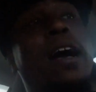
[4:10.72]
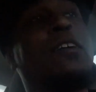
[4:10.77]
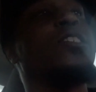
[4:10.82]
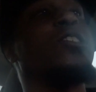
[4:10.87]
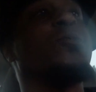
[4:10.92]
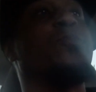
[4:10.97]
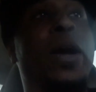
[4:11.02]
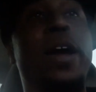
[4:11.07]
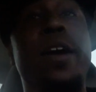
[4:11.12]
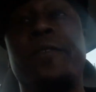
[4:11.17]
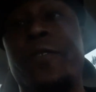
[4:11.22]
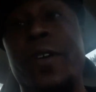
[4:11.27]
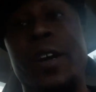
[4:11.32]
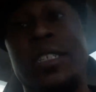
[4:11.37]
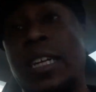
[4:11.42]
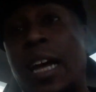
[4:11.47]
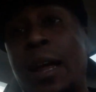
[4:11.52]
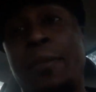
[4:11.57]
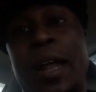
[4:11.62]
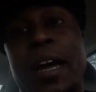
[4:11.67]
I'll just
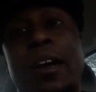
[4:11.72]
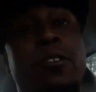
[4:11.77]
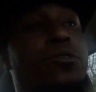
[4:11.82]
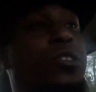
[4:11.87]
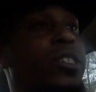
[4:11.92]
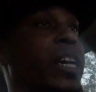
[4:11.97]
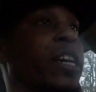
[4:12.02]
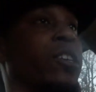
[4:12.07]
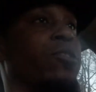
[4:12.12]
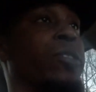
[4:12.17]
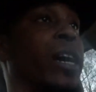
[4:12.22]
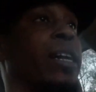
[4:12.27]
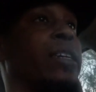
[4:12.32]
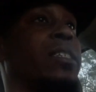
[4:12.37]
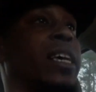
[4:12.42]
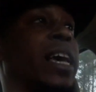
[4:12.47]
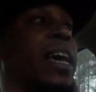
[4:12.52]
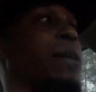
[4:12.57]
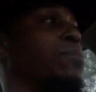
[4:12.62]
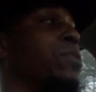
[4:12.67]
paraphrase. I'm not gonna sit here and try to
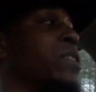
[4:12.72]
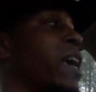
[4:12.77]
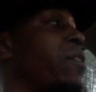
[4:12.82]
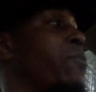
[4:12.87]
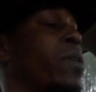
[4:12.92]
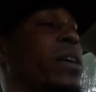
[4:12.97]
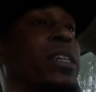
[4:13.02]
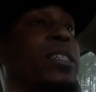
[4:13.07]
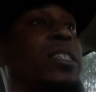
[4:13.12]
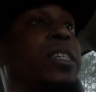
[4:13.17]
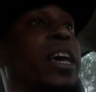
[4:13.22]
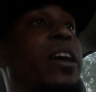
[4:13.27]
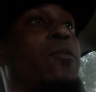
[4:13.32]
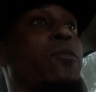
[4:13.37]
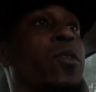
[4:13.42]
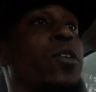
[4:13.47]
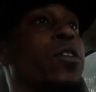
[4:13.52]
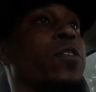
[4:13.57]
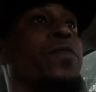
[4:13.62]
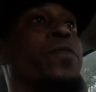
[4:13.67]
say I'm saying what he said
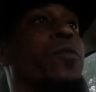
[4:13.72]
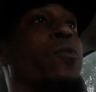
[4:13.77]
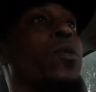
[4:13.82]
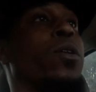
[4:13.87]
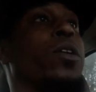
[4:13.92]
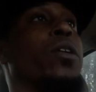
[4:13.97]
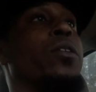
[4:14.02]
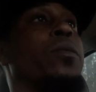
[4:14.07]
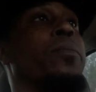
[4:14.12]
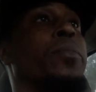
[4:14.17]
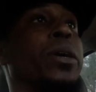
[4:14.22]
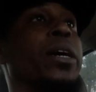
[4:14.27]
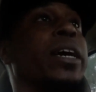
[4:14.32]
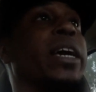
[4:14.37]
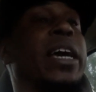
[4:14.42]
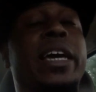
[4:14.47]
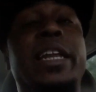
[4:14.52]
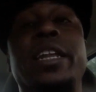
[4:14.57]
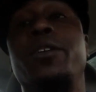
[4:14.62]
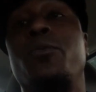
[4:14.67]
word for word. But
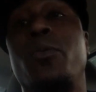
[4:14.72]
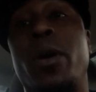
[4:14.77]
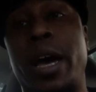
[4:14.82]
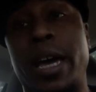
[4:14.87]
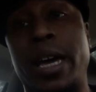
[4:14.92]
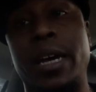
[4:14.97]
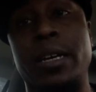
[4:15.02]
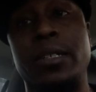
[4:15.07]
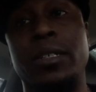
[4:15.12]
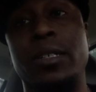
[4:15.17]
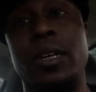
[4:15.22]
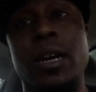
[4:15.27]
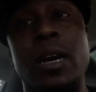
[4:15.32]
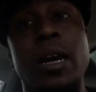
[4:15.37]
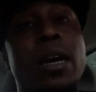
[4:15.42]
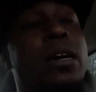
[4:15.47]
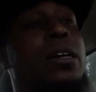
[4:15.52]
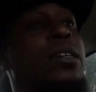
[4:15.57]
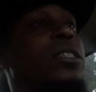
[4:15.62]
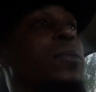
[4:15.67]
anyways,
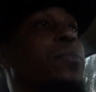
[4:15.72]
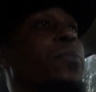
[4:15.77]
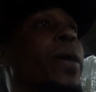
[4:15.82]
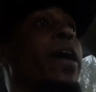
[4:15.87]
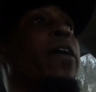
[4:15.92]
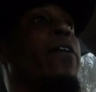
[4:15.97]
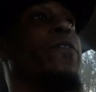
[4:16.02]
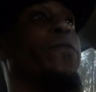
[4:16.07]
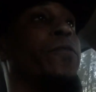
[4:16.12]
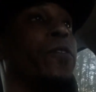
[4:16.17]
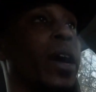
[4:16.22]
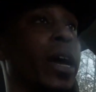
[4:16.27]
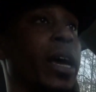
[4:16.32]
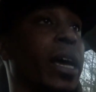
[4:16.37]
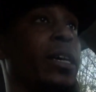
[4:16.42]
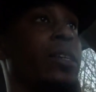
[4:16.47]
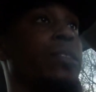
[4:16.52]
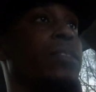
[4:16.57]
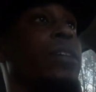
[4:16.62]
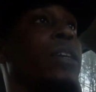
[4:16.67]
to
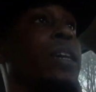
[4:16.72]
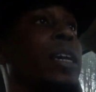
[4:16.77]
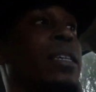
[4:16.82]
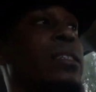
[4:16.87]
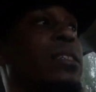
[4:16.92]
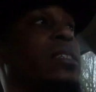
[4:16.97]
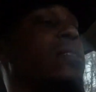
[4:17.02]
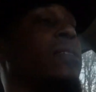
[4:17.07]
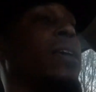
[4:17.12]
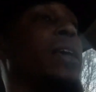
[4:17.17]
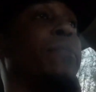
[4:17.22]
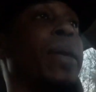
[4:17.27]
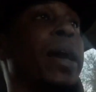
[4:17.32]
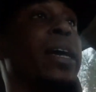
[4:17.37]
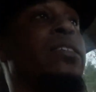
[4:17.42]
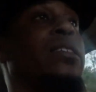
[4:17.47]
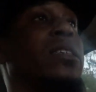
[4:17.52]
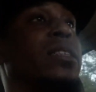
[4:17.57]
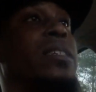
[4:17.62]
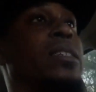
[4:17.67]
paraphrase, he
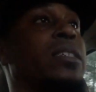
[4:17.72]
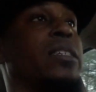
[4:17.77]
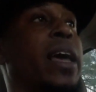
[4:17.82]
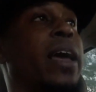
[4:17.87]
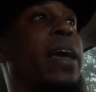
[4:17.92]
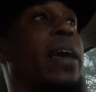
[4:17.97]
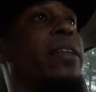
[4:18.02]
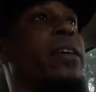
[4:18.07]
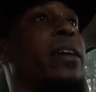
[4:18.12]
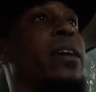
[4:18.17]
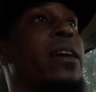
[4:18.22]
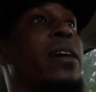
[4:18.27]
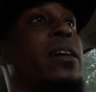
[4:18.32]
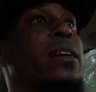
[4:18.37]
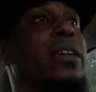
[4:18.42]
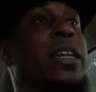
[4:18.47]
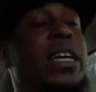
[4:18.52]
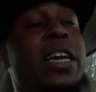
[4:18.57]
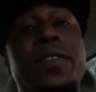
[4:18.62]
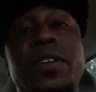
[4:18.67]
basically said,
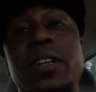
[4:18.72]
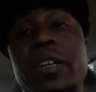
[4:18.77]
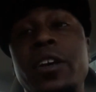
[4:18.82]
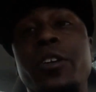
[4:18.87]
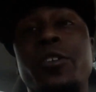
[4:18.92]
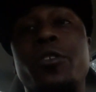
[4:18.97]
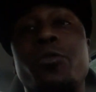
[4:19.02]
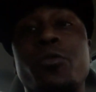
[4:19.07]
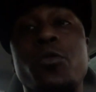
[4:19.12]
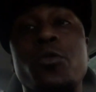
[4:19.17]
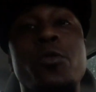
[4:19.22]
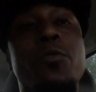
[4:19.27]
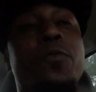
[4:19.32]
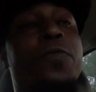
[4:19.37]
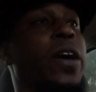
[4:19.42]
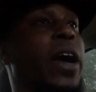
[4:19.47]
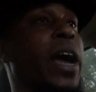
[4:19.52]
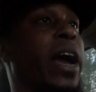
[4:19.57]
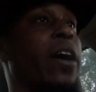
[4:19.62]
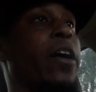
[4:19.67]
leave a little room
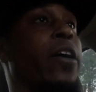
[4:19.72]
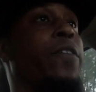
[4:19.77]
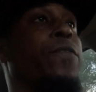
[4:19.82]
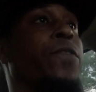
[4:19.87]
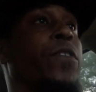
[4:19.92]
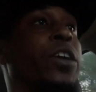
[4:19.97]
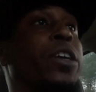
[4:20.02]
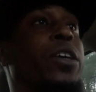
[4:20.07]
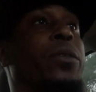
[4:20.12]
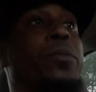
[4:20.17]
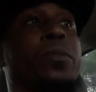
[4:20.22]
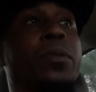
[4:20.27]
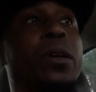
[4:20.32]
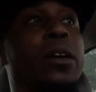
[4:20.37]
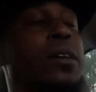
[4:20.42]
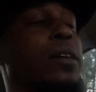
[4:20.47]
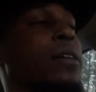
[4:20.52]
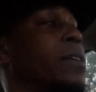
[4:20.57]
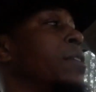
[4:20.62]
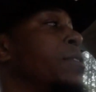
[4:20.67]
for error for your
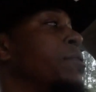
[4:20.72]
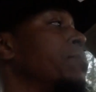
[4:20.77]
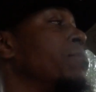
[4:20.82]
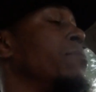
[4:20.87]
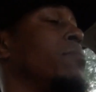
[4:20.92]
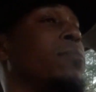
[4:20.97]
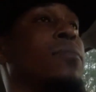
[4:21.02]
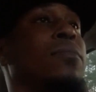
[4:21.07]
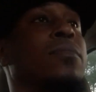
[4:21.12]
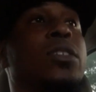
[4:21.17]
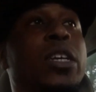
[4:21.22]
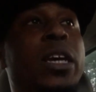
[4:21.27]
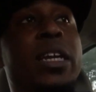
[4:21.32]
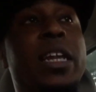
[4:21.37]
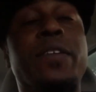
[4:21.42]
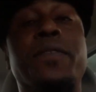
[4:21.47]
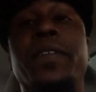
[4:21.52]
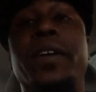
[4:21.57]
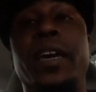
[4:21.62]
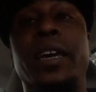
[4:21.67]

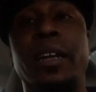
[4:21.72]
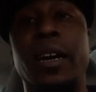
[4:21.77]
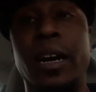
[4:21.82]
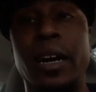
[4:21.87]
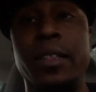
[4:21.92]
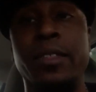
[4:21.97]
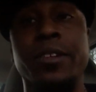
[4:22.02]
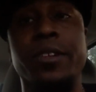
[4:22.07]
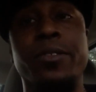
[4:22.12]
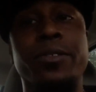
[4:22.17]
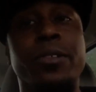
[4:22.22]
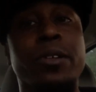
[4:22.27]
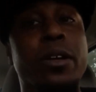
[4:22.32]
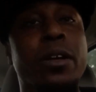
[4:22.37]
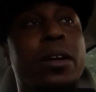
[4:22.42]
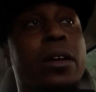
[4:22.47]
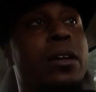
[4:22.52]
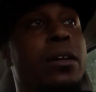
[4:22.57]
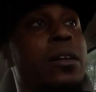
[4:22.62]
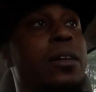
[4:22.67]
significant other,
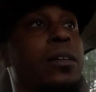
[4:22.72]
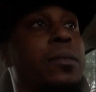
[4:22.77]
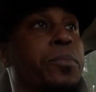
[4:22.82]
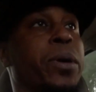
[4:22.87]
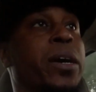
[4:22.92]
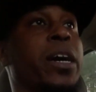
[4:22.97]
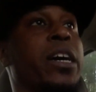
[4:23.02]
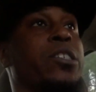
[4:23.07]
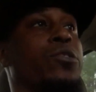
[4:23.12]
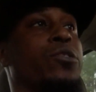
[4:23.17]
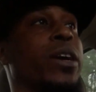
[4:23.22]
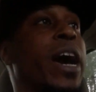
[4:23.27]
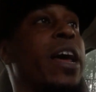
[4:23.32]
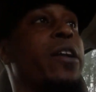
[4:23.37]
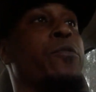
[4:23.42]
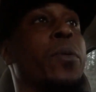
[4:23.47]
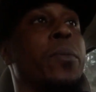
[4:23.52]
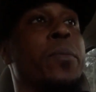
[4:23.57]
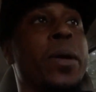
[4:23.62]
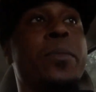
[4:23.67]
because you got
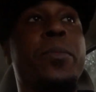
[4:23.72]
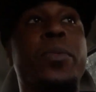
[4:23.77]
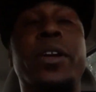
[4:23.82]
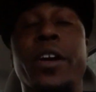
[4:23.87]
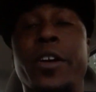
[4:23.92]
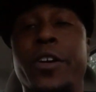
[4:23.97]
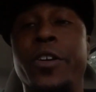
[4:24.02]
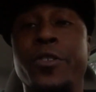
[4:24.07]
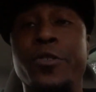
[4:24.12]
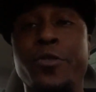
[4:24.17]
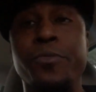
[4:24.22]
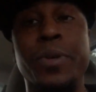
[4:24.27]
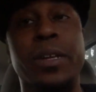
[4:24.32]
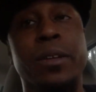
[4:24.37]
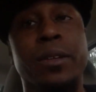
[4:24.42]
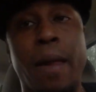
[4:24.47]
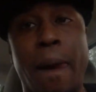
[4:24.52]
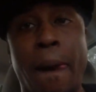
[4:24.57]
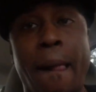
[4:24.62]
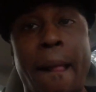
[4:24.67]
to remember they're human.